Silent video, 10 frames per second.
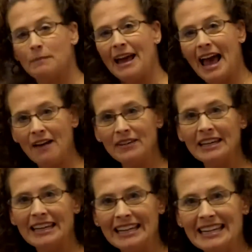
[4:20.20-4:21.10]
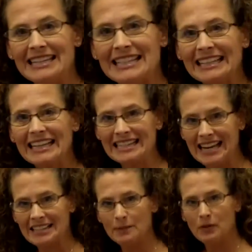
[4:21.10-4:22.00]
by having it easily
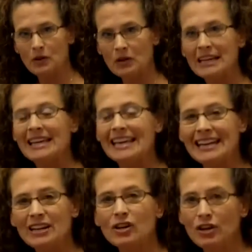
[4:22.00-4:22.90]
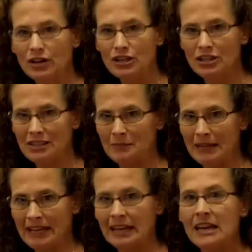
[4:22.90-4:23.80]
accessible, it encourages
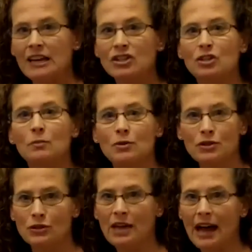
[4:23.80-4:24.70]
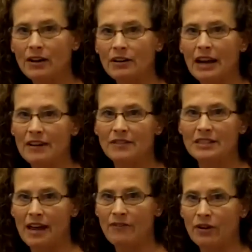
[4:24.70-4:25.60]
me to pursue that creative
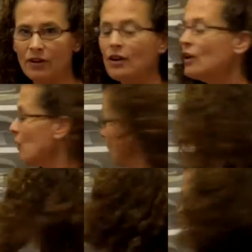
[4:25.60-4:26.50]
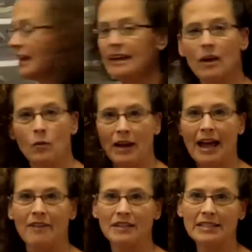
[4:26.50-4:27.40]
endeavor when I feel like it and when I
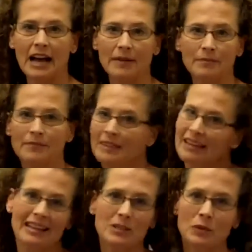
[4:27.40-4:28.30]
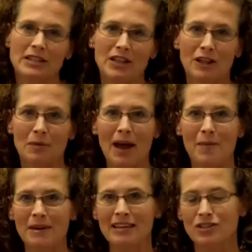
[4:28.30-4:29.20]
have the time. That's what it's all about,
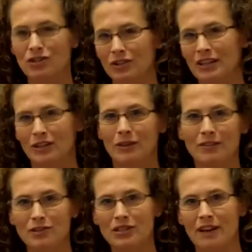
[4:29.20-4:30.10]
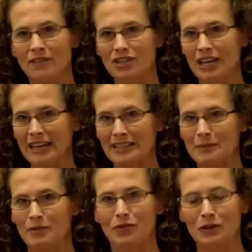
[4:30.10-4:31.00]
making sure that you give yourself a chance
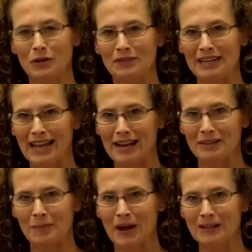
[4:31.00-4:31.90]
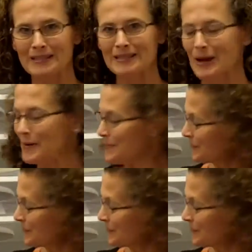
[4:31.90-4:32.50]
before you even get out of the box. So